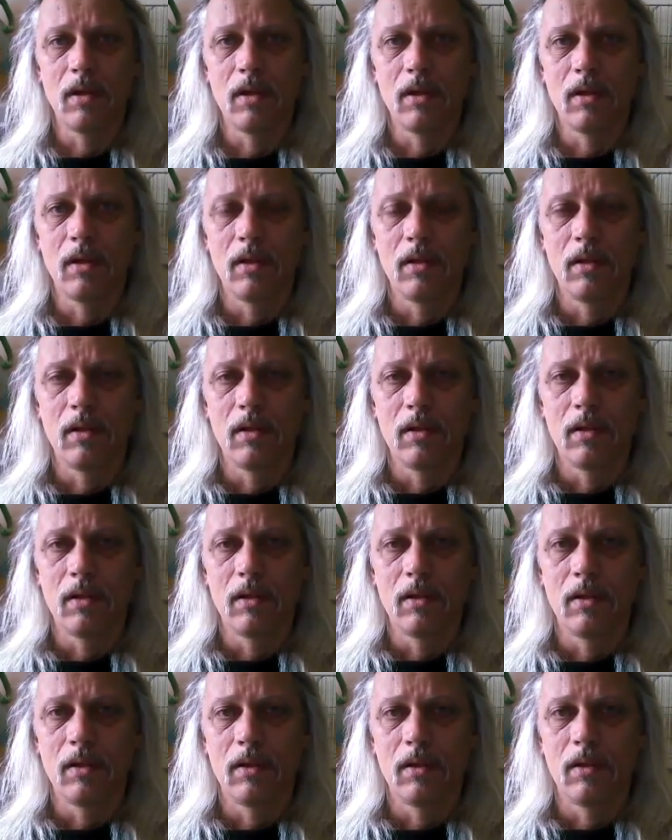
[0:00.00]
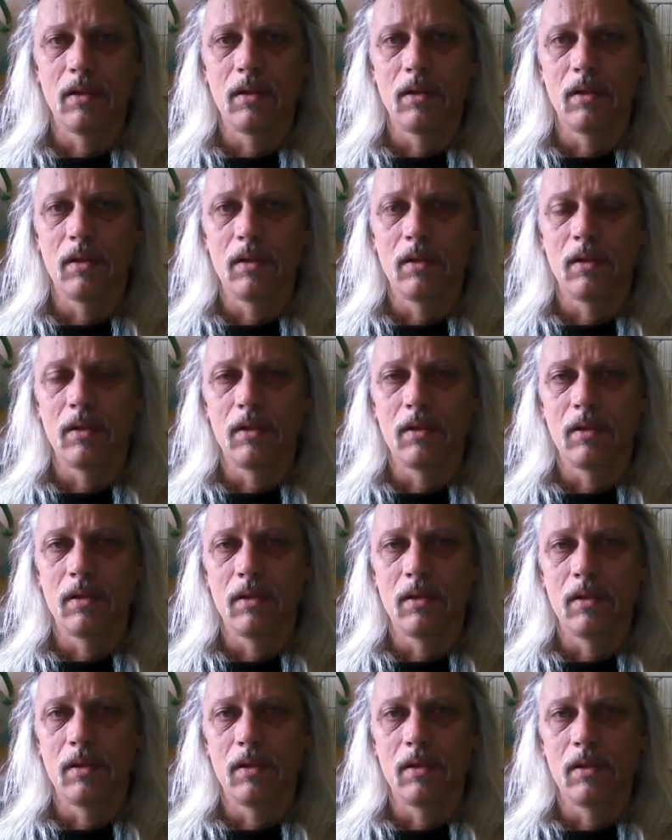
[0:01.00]

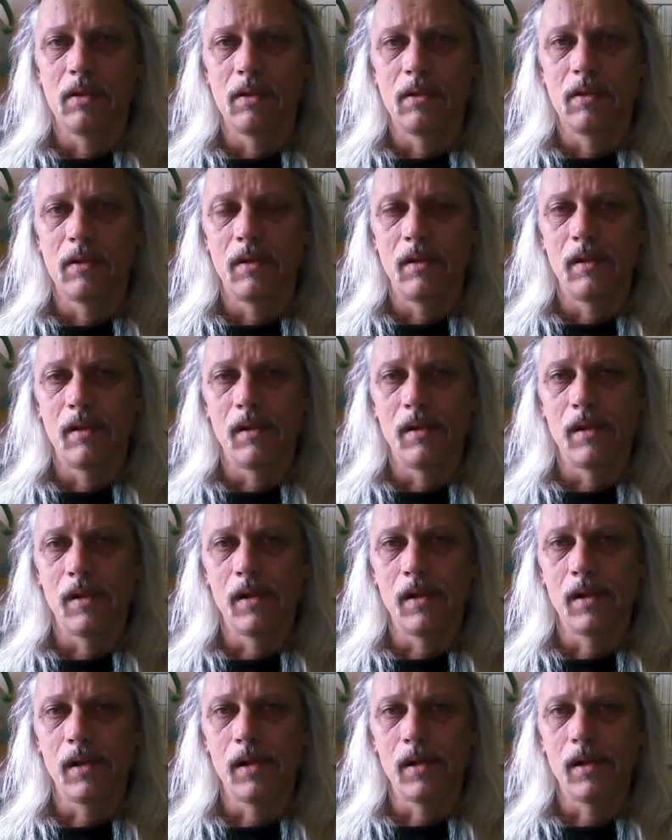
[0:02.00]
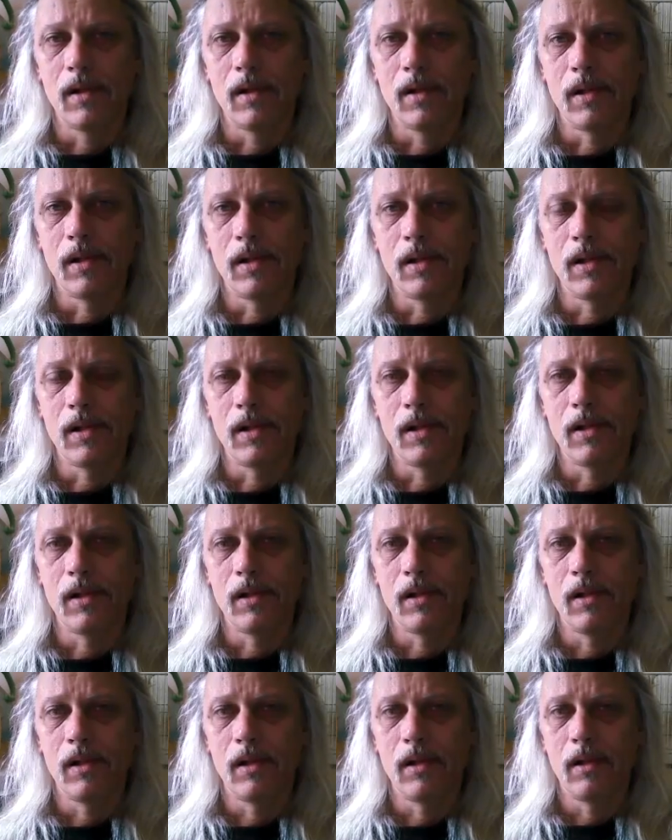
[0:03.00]

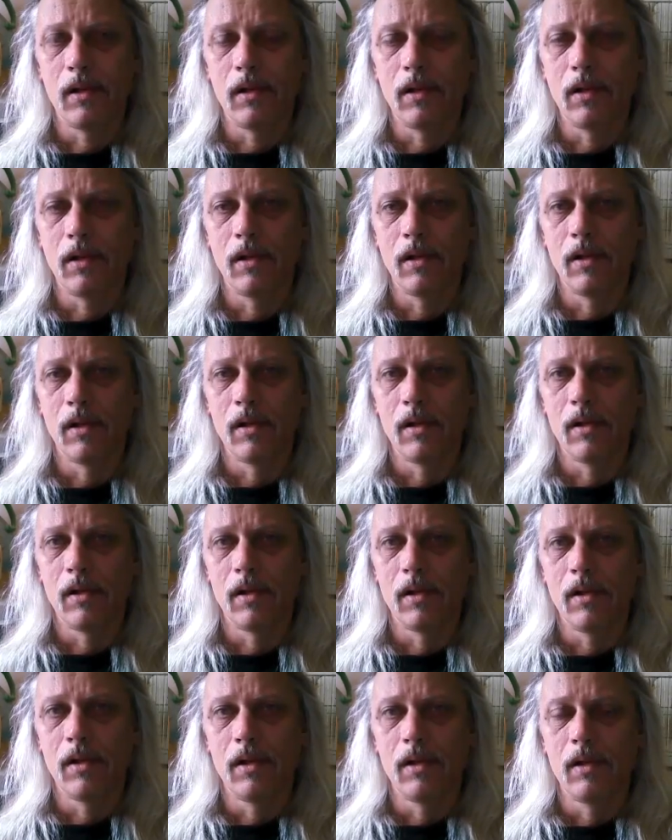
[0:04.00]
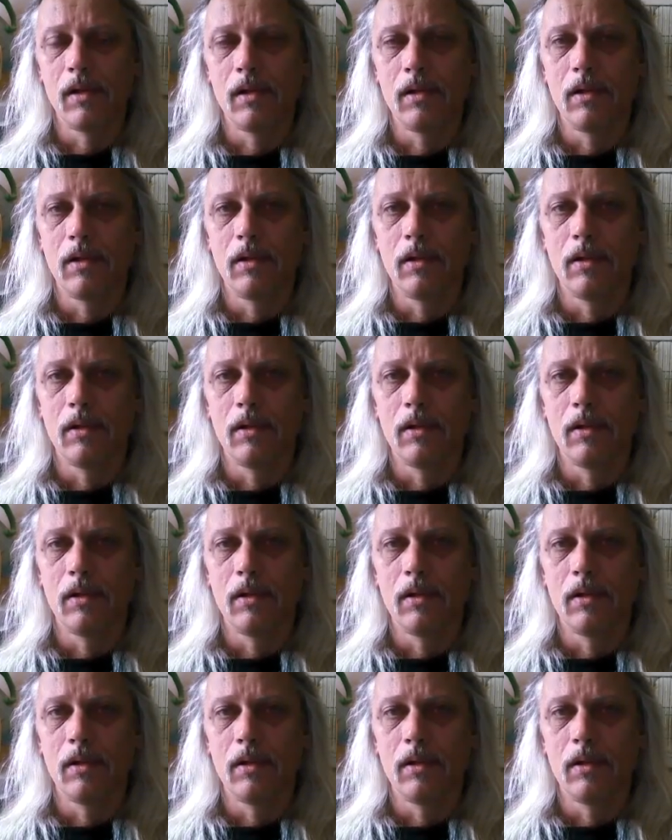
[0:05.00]
(no one is talking)